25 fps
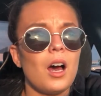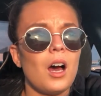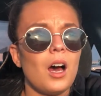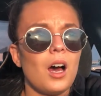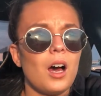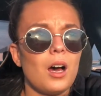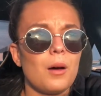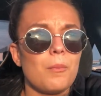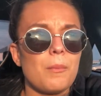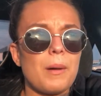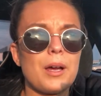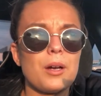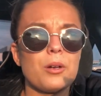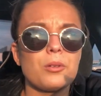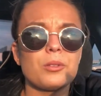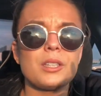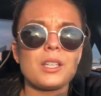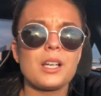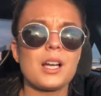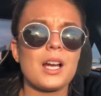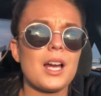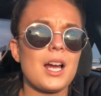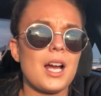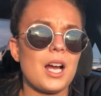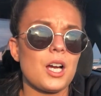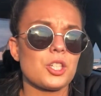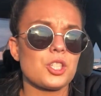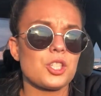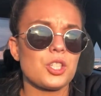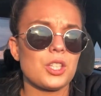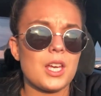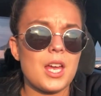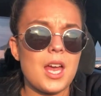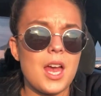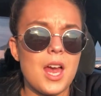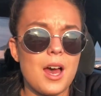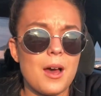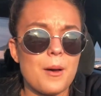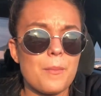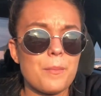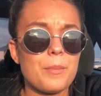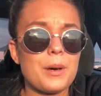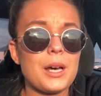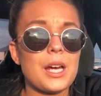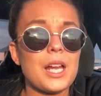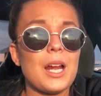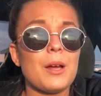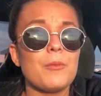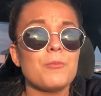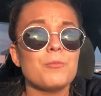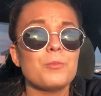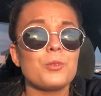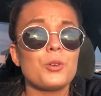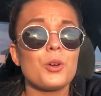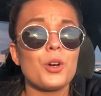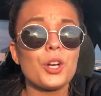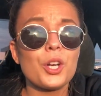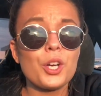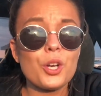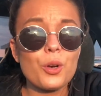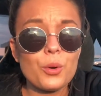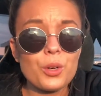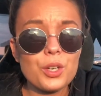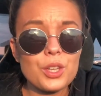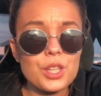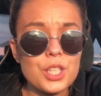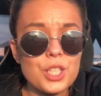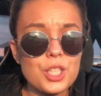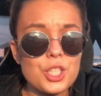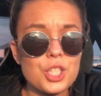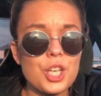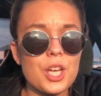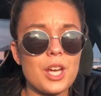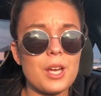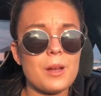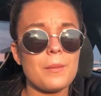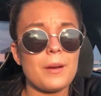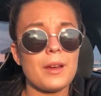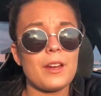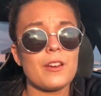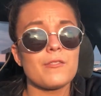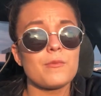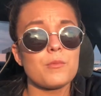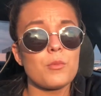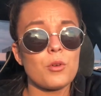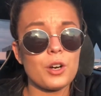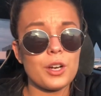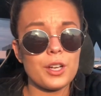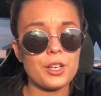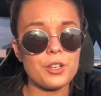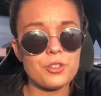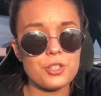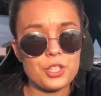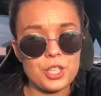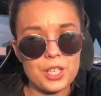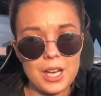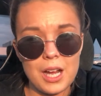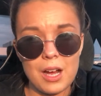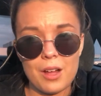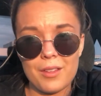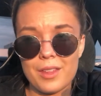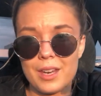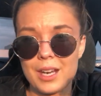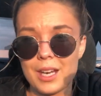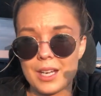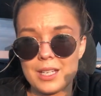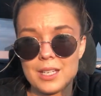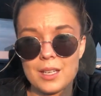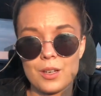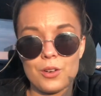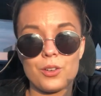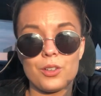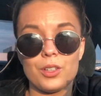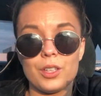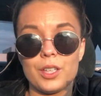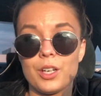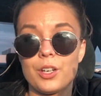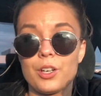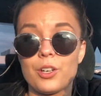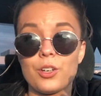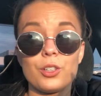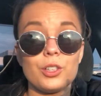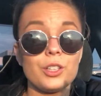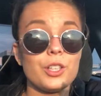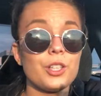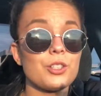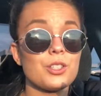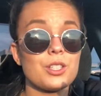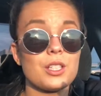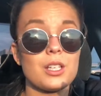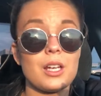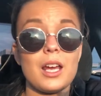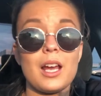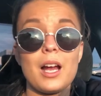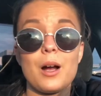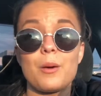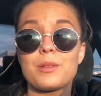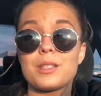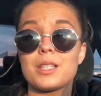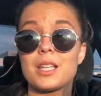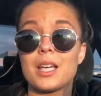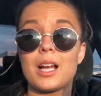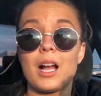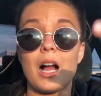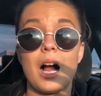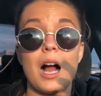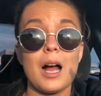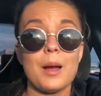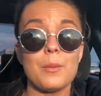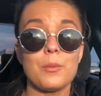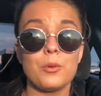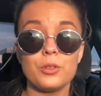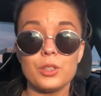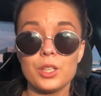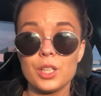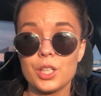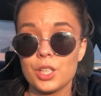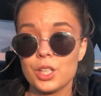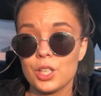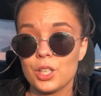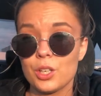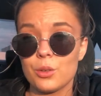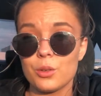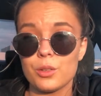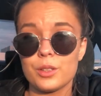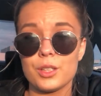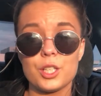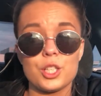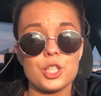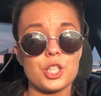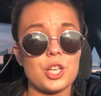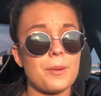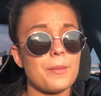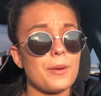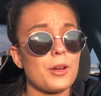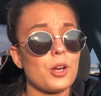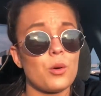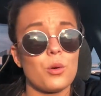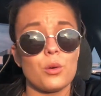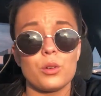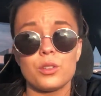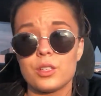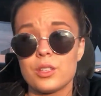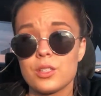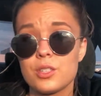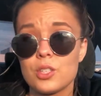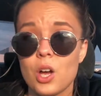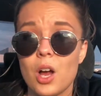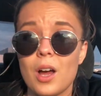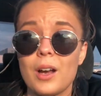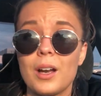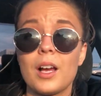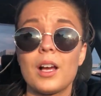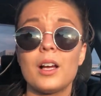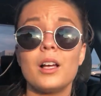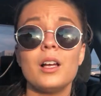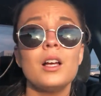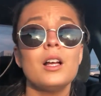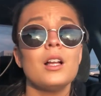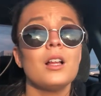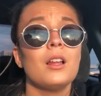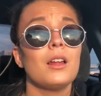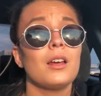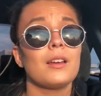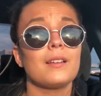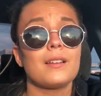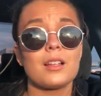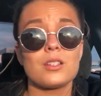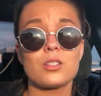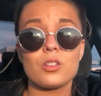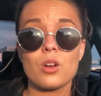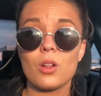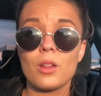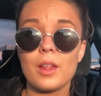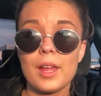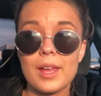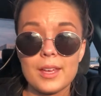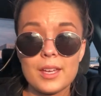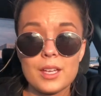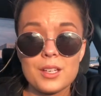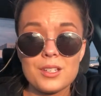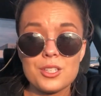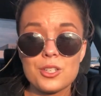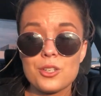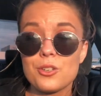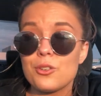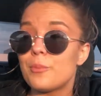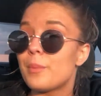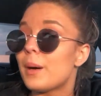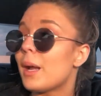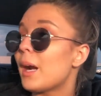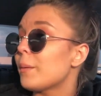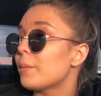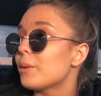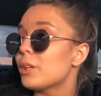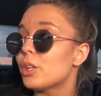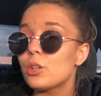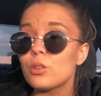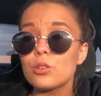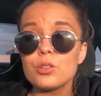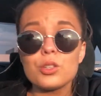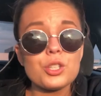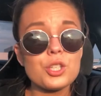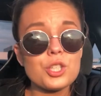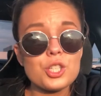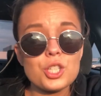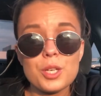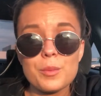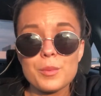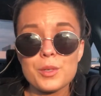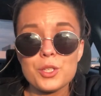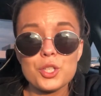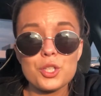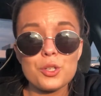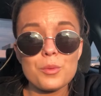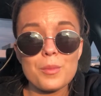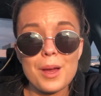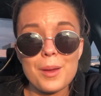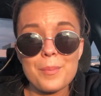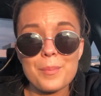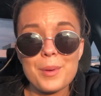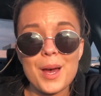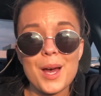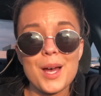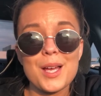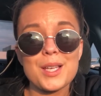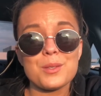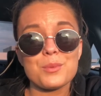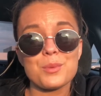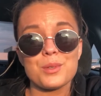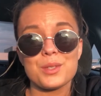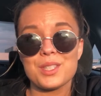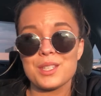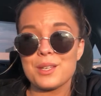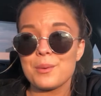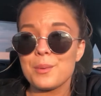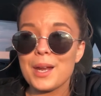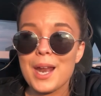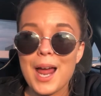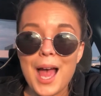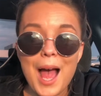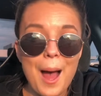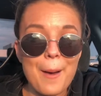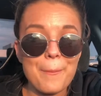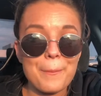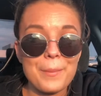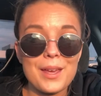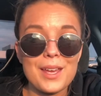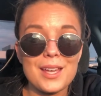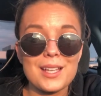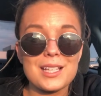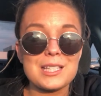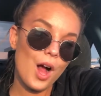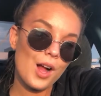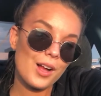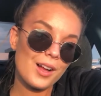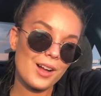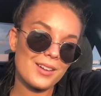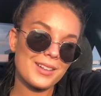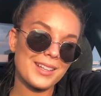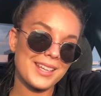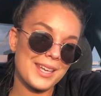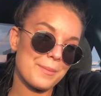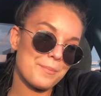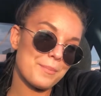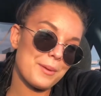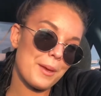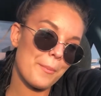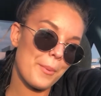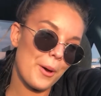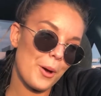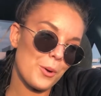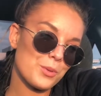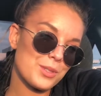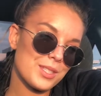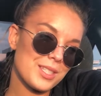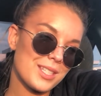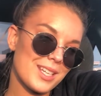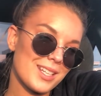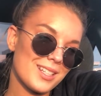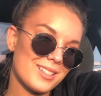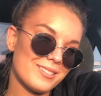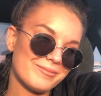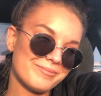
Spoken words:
I don't think I actually am, but I'm gonna go to the gym. I have more energy now than I did earlier. Earlier today, I was like, I'm only gonna go to the gym and go in the sauna. Like, that's all I can do. But I'm gonna go to the gym and do my best. We'll see what happens. I'll keep you posted.